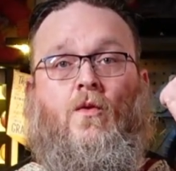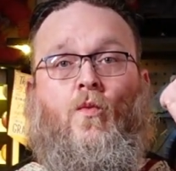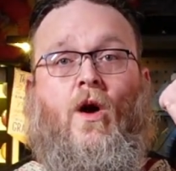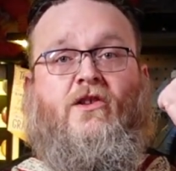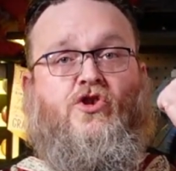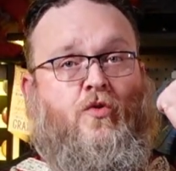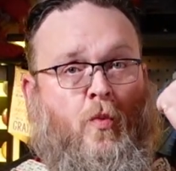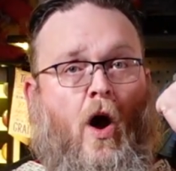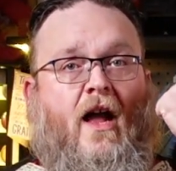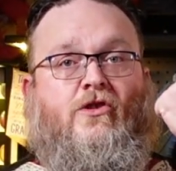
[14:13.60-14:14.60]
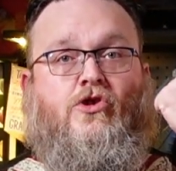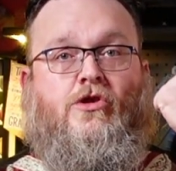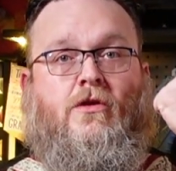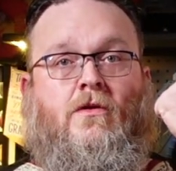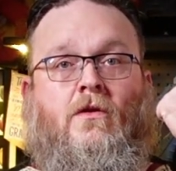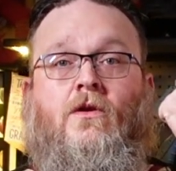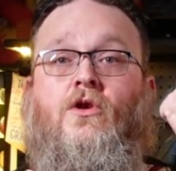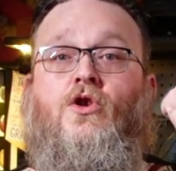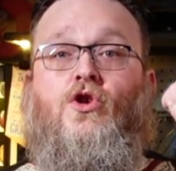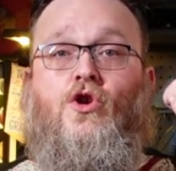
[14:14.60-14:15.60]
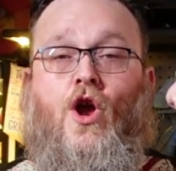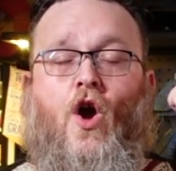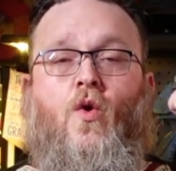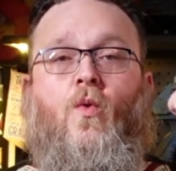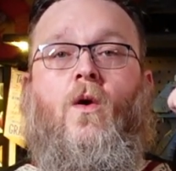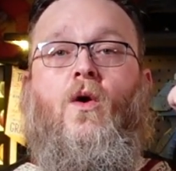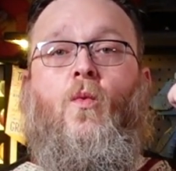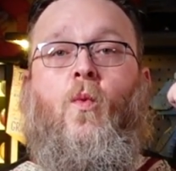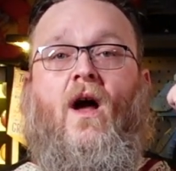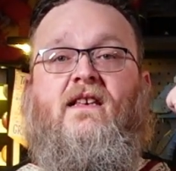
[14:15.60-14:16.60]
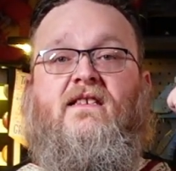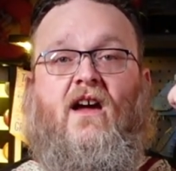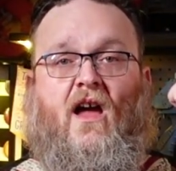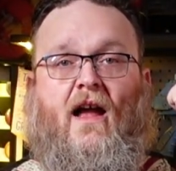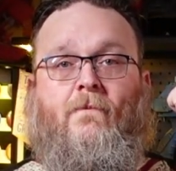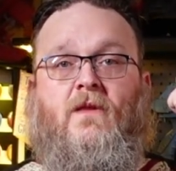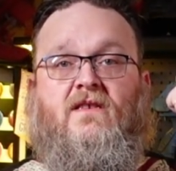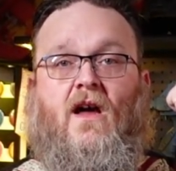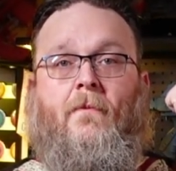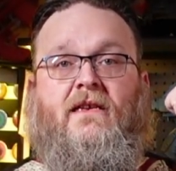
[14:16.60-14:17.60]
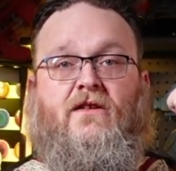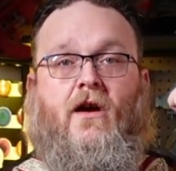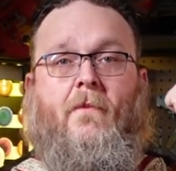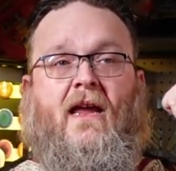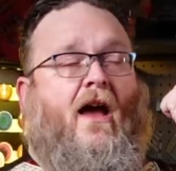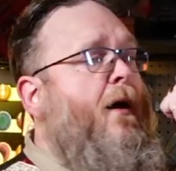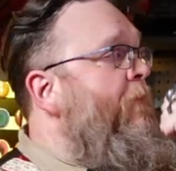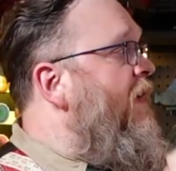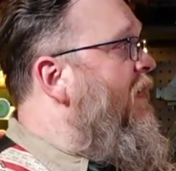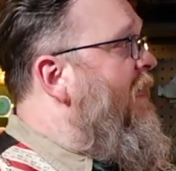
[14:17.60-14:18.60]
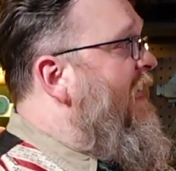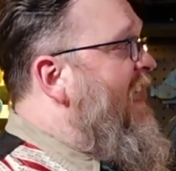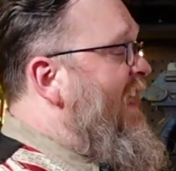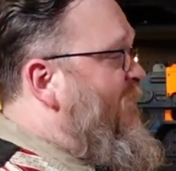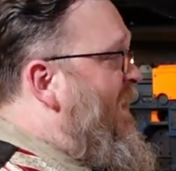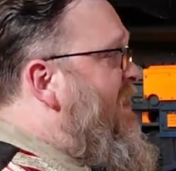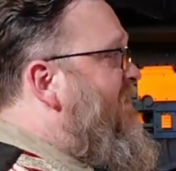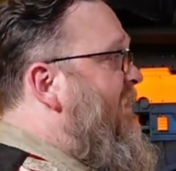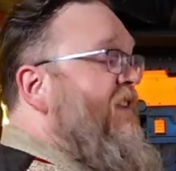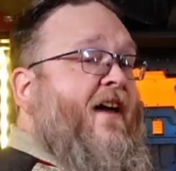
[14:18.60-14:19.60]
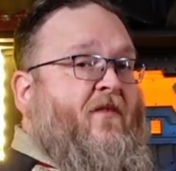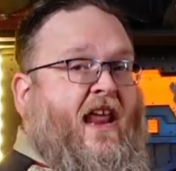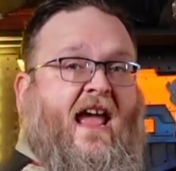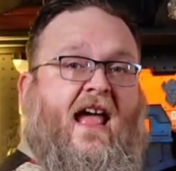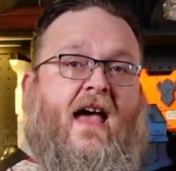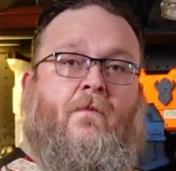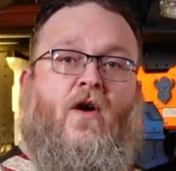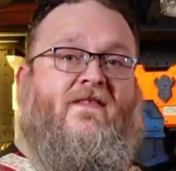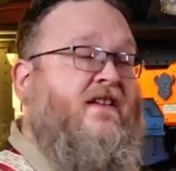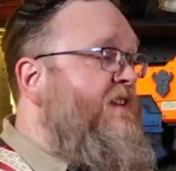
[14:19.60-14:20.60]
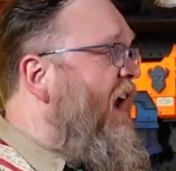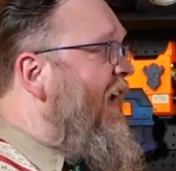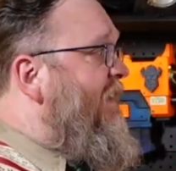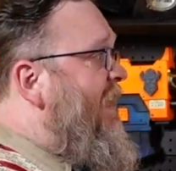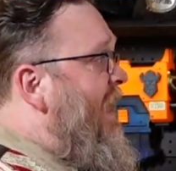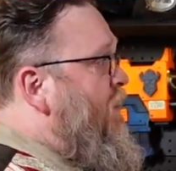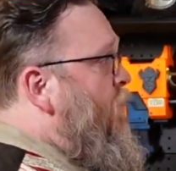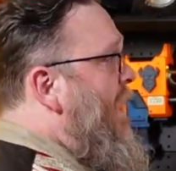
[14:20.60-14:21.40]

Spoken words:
watch your watch. Know what time the zombies are coming up. If it is 11 a.m. on the dot and you